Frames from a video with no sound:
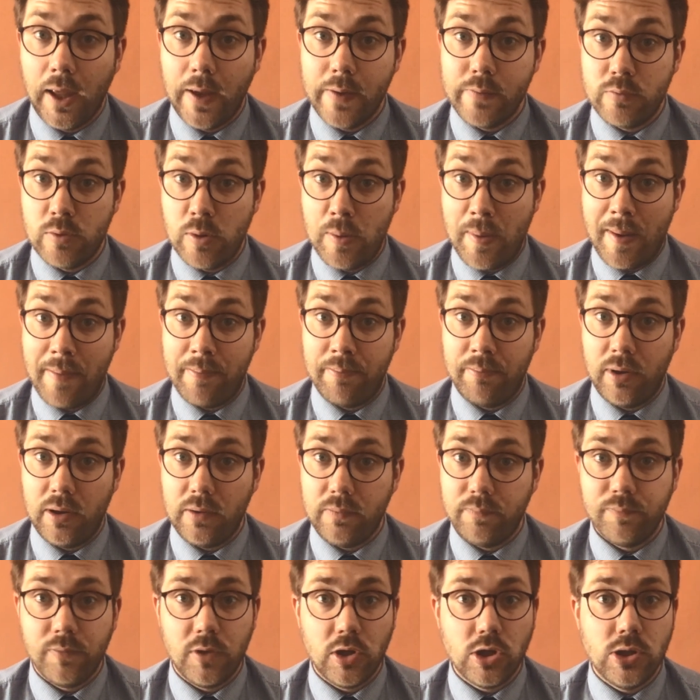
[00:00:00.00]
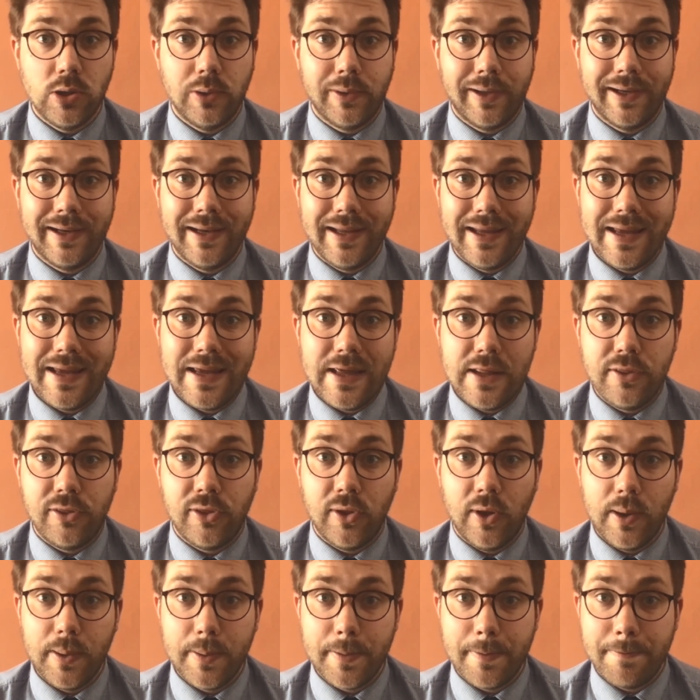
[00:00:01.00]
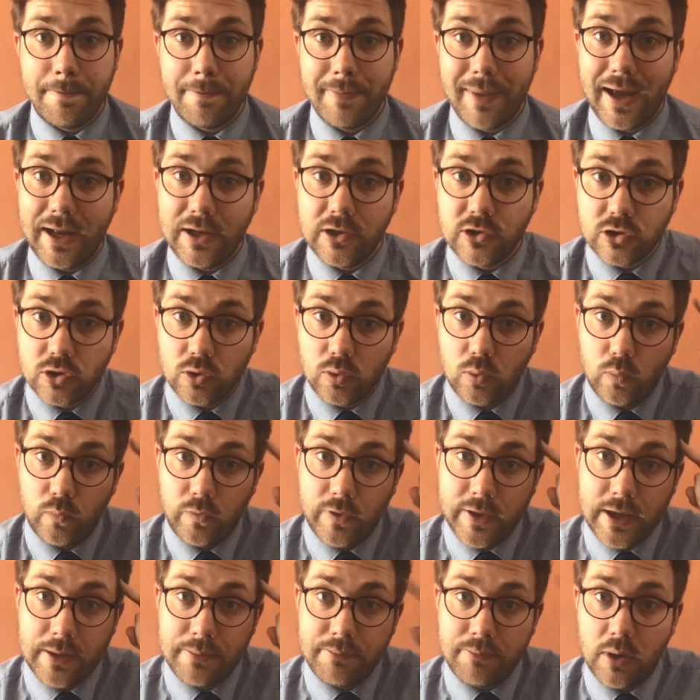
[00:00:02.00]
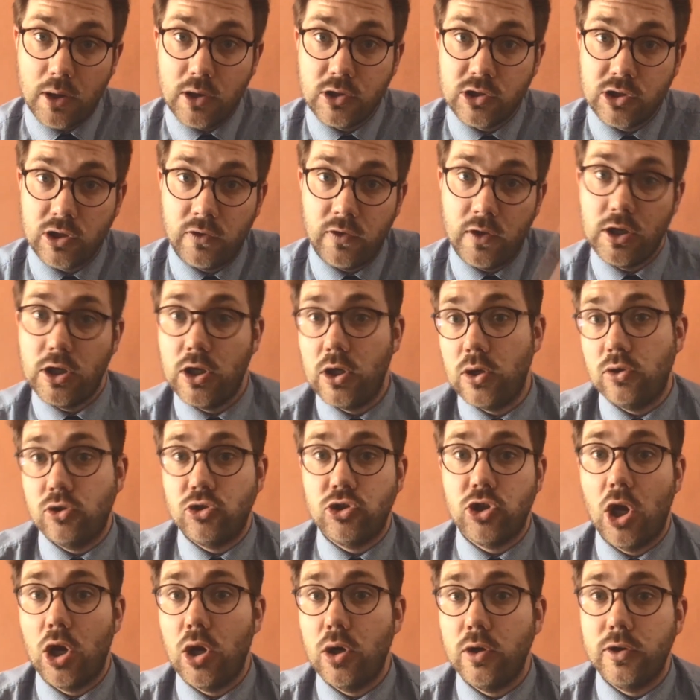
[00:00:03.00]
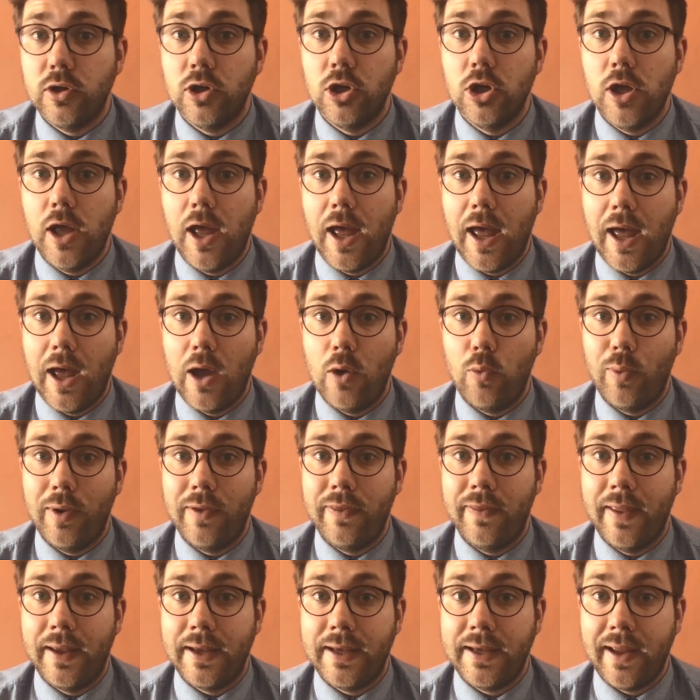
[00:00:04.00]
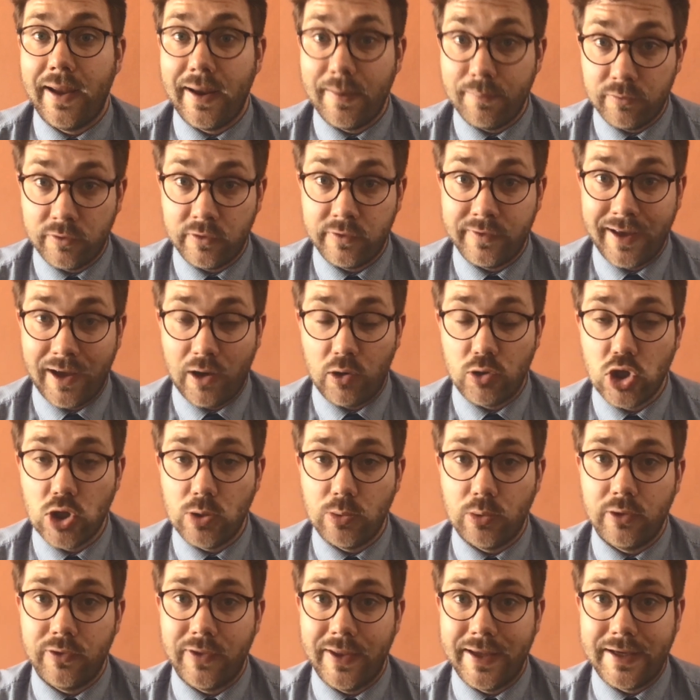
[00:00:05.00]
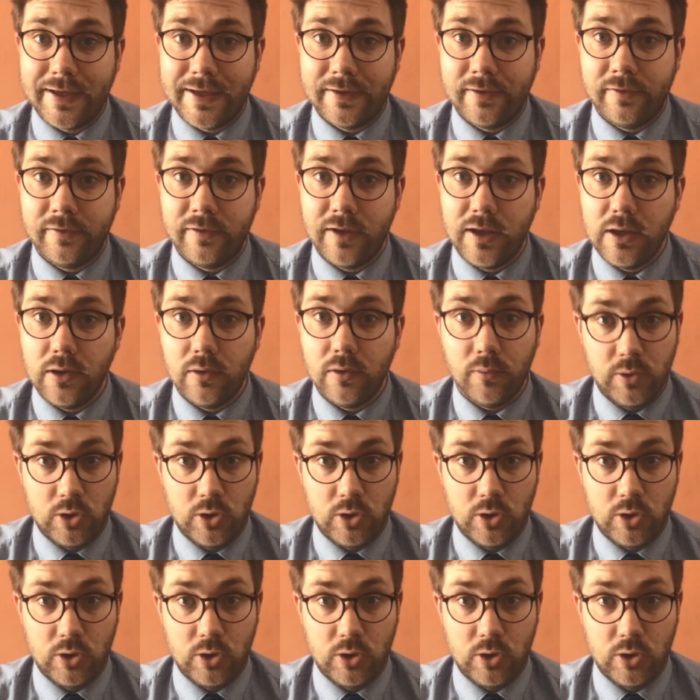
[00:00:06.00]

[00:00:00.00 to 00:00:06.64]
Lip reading: Remember, you can either match the emotion that you showed when they came to tell you what they could see.